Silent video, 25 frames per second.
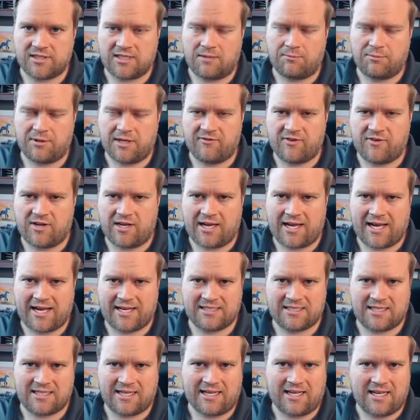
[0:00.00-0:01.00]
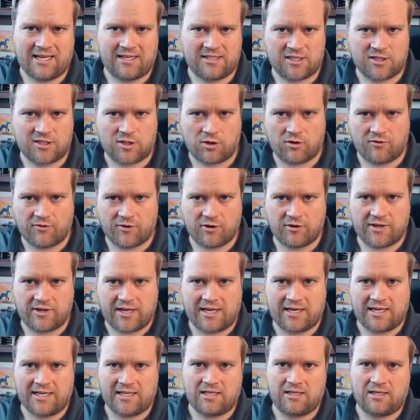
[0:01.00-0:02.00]
I believe it has like a server
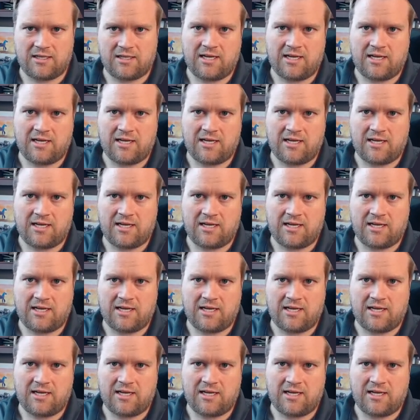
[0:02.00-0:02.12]
that it,